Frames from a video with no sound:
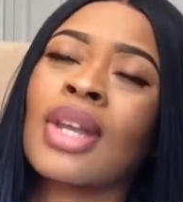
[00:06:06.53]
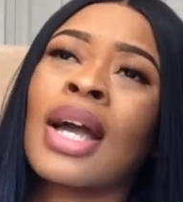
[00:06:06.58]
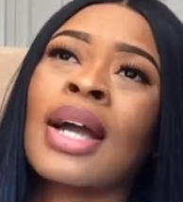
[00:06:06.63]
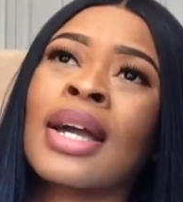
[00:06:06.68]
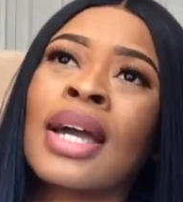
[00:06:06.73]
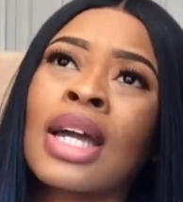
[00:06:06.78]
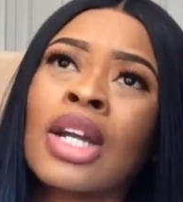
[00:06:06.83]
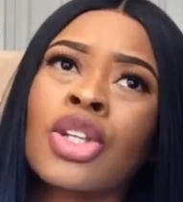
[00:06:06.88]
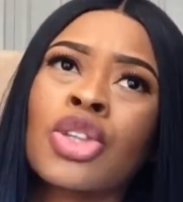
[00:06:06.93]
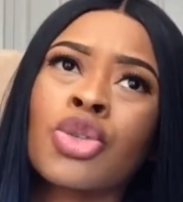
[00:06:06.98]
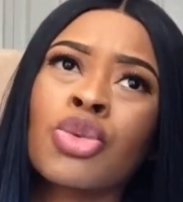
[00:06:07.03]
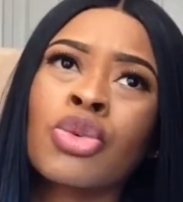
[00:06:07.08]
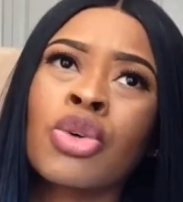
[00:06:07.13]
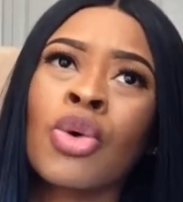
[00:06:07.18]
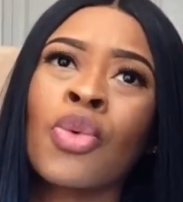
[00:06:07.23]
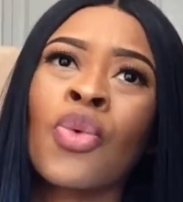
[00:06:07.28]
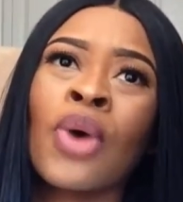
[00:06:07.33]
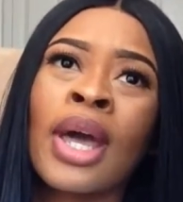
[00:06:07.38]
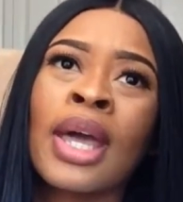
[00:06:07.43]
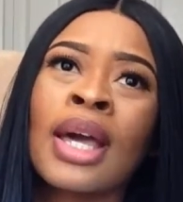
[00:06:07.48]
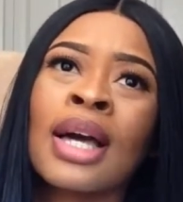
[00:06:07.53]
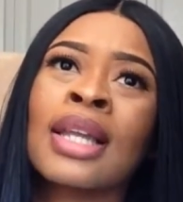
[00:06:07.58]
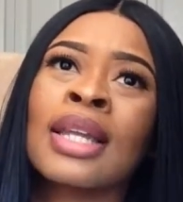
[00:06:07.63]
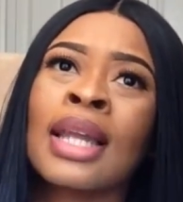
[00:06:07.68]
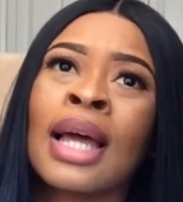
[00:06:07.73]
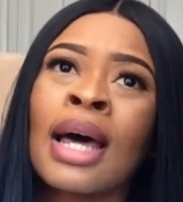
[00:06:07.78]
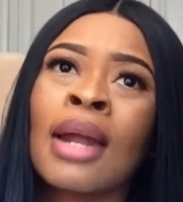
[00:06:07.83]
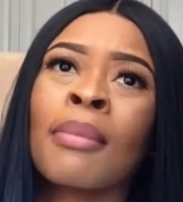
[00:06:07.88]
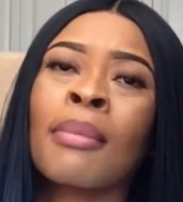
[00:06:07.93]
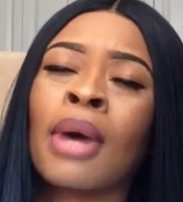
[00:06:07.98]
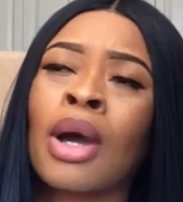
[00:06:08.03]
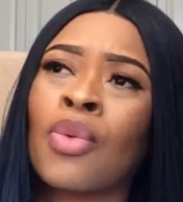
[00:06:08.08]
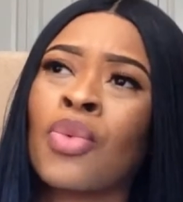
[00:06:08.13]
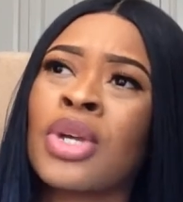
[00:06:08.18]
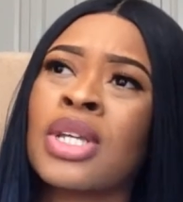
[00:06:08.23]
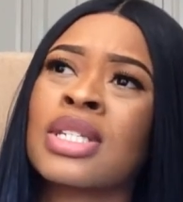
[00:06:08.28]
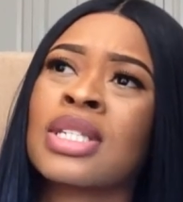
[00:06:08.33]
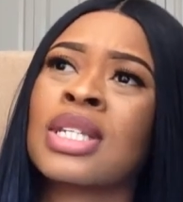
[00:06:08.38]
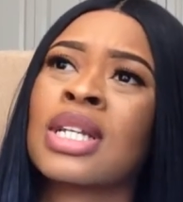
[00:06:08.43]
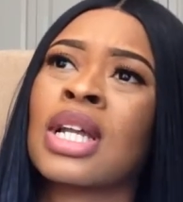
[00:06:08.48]
I kind of threw away a lot of my
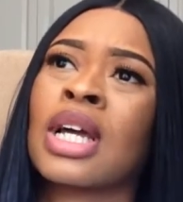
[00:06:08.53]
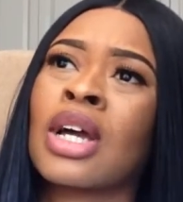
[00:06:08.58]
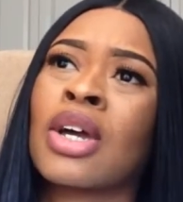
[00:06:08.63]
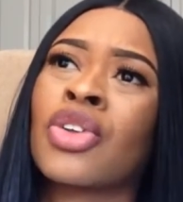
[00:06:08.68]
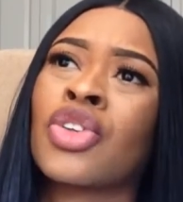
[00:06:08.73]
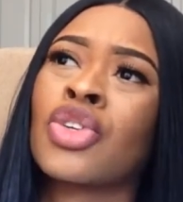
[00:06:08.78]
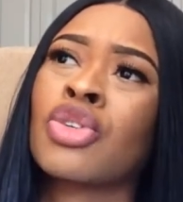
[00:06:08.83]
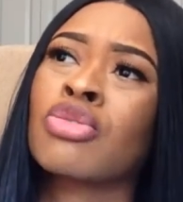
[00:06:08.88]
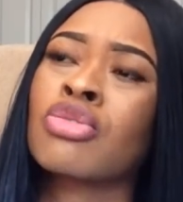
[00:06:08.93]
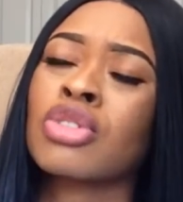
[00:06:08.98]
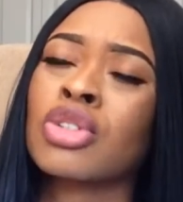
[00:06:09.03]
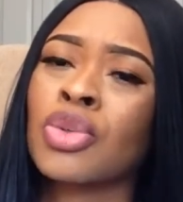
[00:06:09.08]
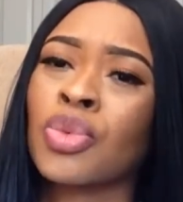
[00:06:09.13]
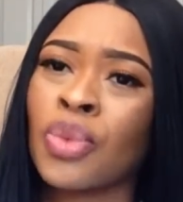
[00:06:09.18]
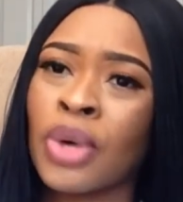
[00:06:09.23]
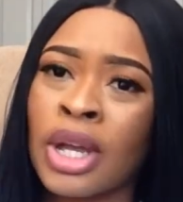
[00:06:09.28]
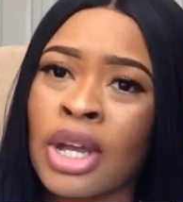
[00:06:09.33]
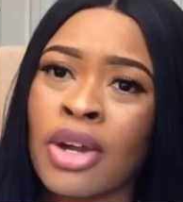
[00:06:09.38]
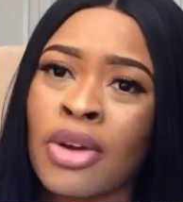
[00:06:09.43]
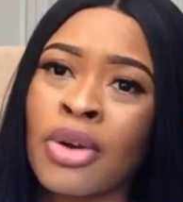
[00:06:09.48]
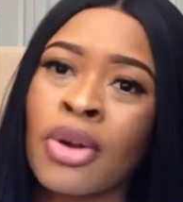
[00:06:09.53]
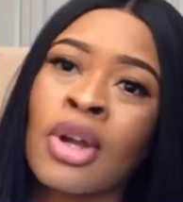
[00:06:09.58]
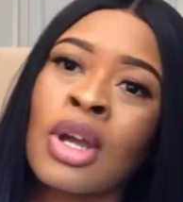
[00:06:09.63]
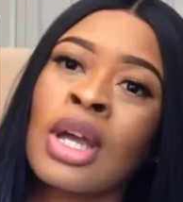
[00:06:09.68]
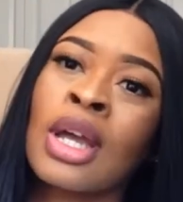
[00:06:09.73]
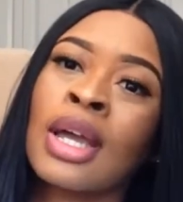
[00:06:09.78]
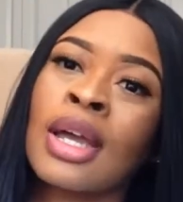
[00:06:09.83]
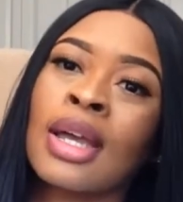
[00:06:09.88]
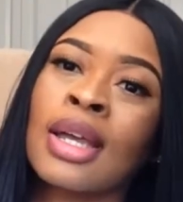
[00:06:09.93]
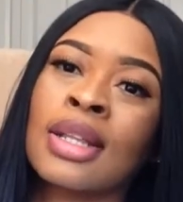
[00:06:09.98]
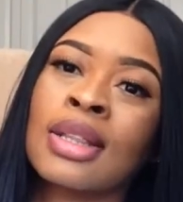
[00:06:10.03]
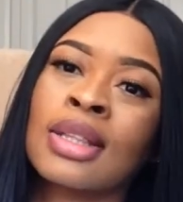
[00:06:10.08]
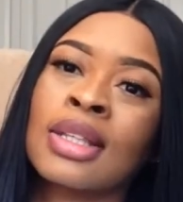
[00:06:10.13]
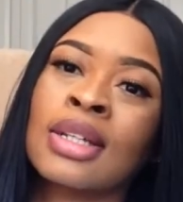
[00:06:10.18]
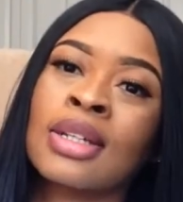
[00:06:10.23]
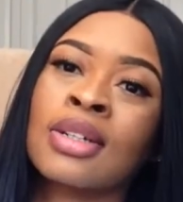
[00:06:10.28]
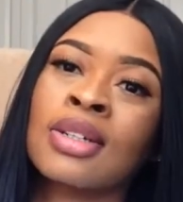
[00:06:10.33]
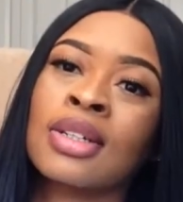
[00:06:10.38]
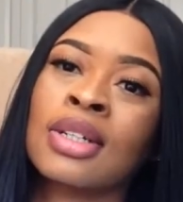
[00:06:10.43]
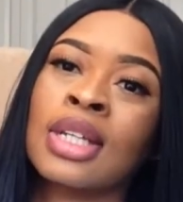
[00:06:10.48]
wigs that I used to wear at
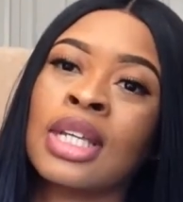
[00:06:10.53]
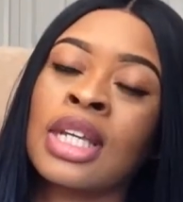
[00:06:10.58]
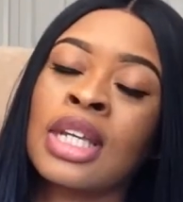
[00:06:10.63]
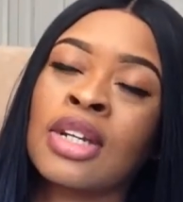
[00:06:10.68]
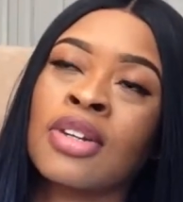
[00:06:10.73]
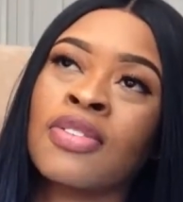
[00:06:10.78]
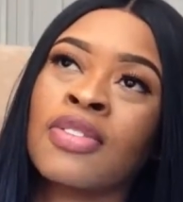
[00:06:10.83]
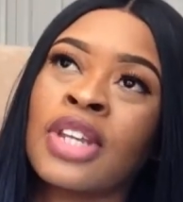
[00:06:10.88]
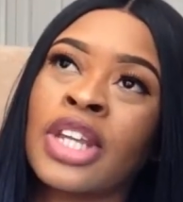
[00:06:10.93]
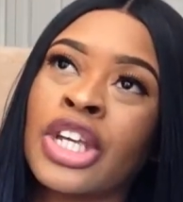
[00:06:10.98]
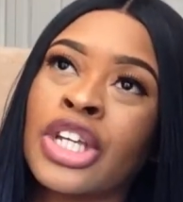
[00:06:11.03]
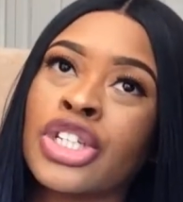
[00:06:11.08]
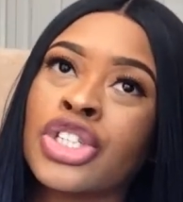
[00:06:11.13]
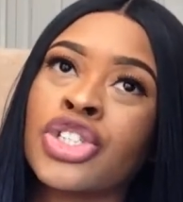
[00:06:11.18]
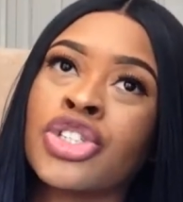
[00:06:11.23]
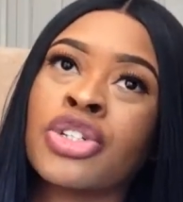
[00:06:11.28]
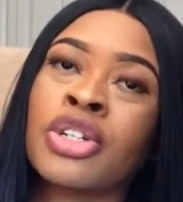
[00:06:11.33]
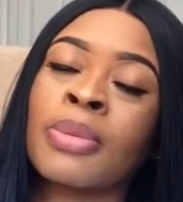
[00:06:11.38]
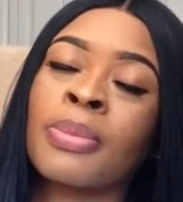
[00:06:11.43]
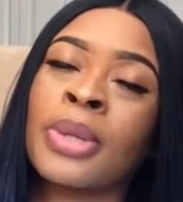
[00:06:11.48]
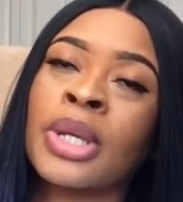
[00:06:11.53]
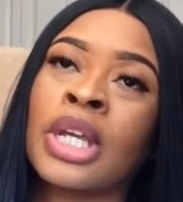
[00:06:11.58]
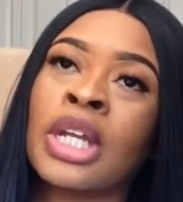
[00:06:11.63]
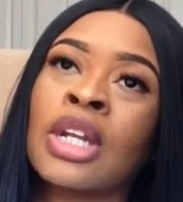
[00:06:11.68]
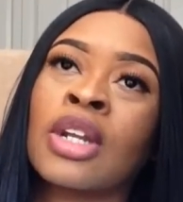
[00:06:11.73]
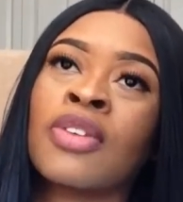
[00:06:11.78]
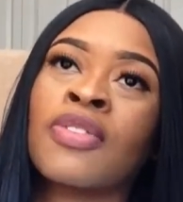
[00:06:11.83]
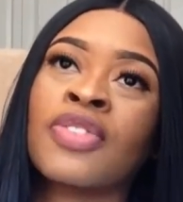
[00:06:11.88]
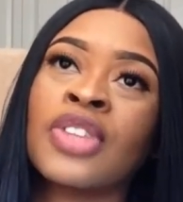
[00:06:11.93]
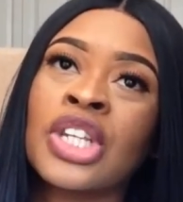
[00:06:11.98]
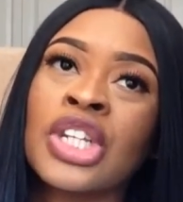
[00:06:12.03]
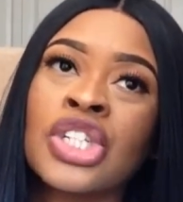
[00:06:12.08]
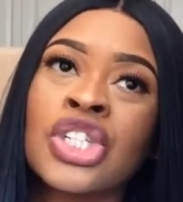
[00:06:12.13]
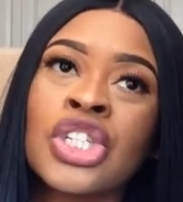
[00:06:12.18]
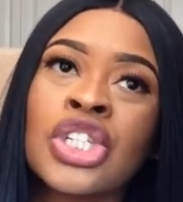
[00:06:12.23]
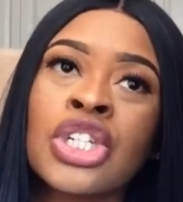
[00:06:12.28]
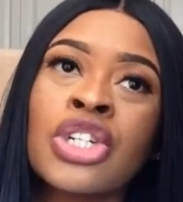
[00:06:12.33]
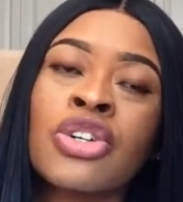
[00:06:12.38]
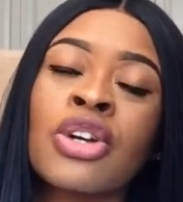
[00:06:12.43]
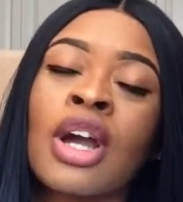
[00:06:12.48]
the end of last year and the beginning of
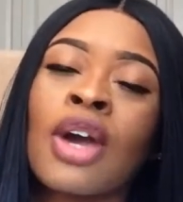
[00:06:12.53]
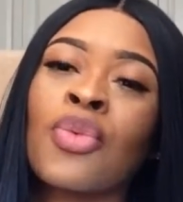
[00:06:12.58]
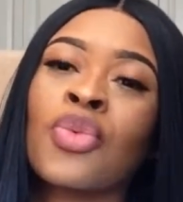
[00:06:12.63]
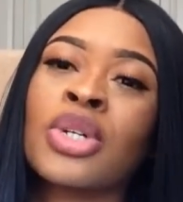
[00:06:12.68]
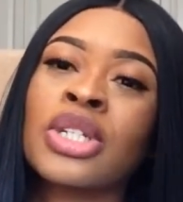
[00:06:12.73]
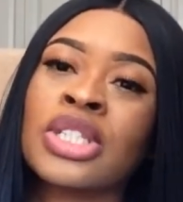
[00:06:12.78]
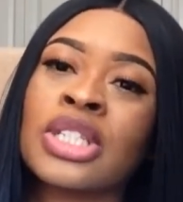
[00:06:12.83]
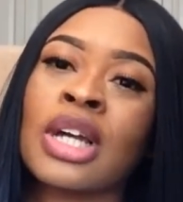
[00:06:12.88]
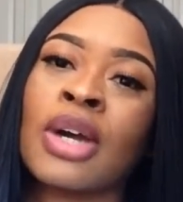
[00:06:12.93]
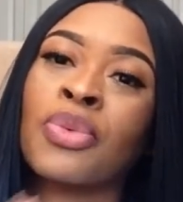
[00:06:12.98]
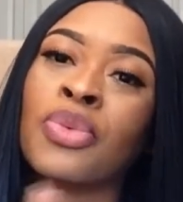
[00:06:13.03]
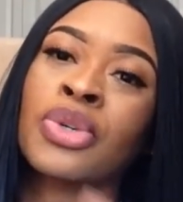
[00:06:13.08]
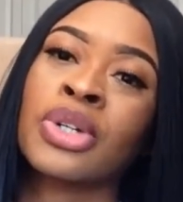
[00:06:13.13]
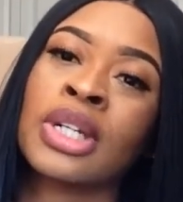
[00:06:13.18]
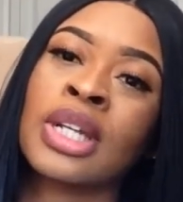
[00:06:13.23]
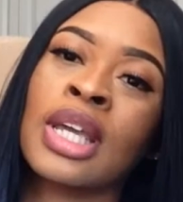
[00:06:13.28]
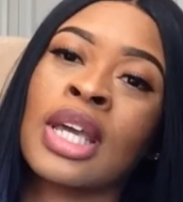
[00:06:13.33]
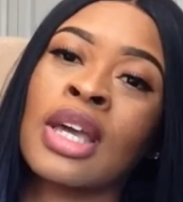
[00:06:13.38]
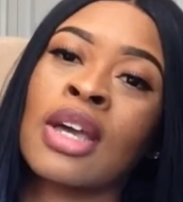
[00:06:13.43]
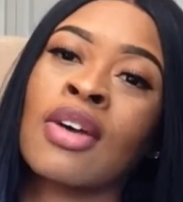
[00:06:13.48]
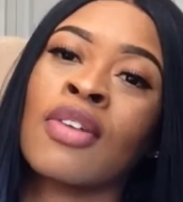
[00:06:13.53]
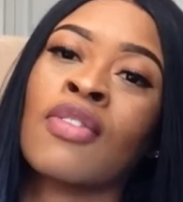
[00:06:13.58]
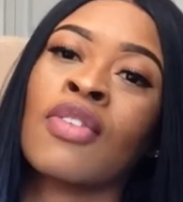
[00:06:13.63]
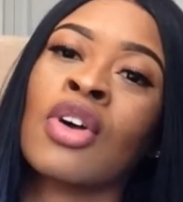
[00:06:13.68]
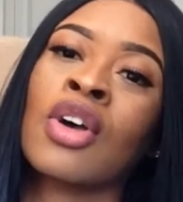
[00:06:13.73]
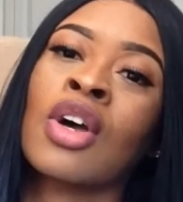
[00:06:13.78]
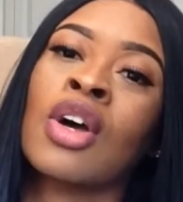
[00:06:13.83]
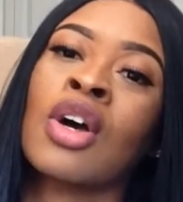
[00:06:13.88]
this year I wish I wouldn't have